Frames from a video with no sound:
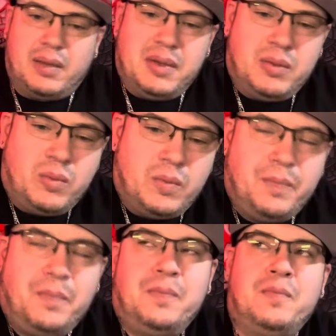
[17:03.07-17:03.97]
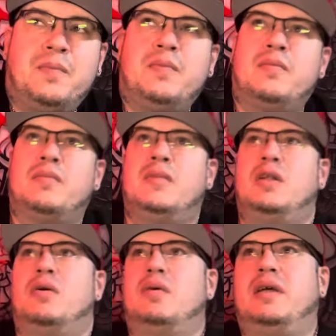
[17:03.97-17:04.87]
I mean, you
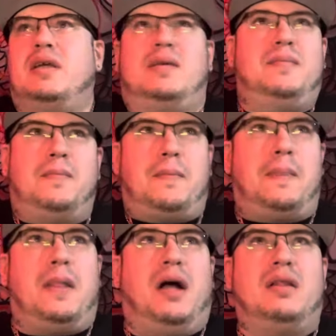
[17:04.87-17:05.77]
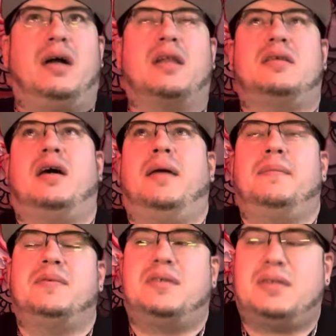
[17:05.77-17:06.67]
know, like a lot of
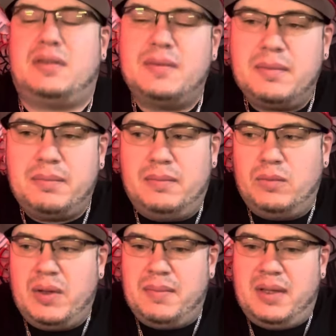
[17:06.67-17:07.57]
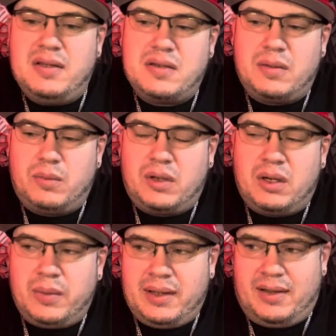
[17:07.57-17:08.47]
times we meet someone
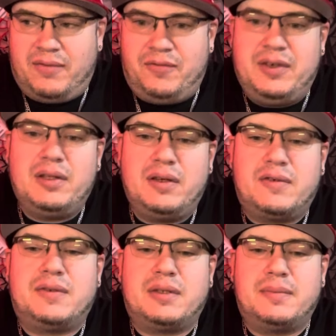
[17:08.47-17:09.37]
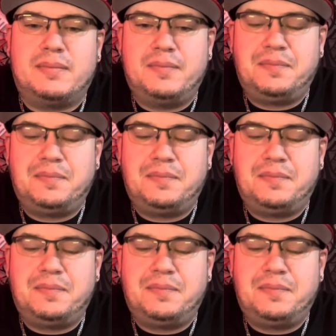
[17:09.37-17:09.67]
and we have feelings for them,